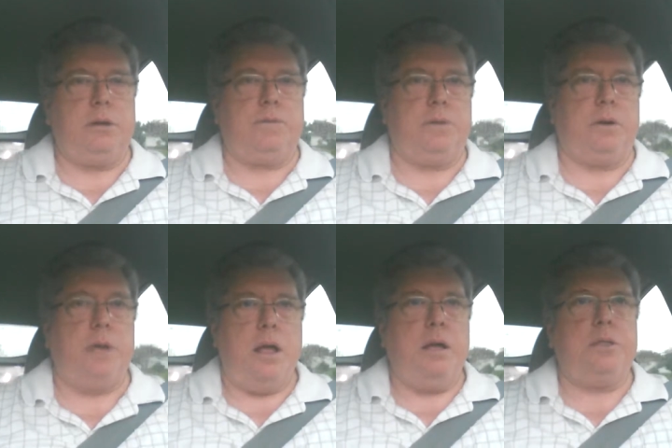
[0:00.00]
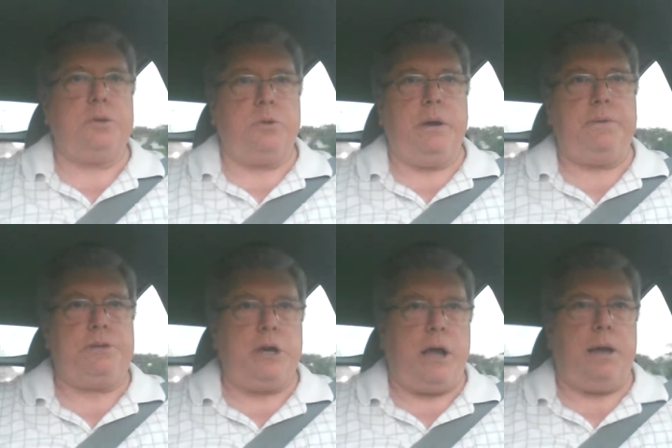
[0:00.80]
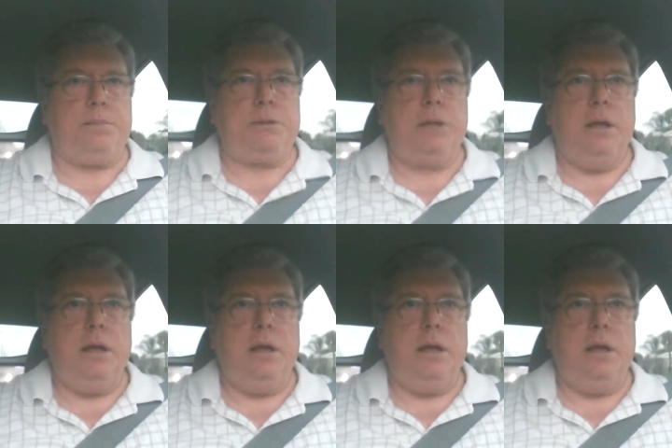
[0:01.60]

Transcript: look for thrift shops,